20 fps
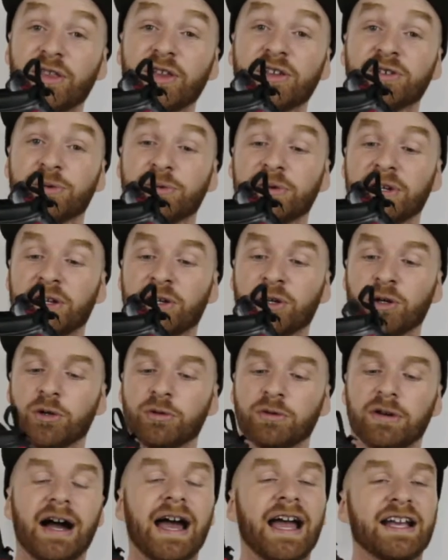these are really
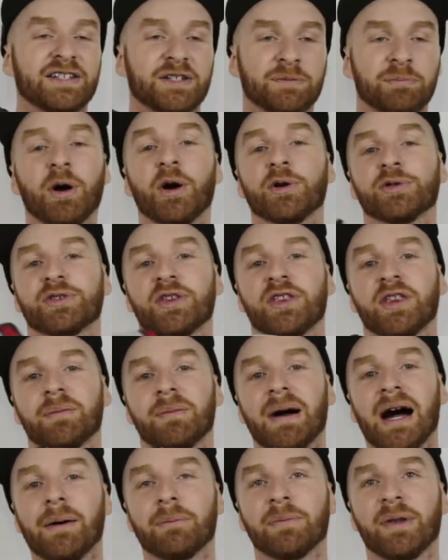cool. I actually posted
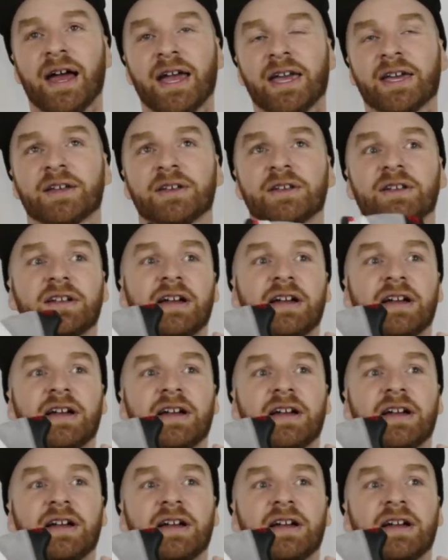them up like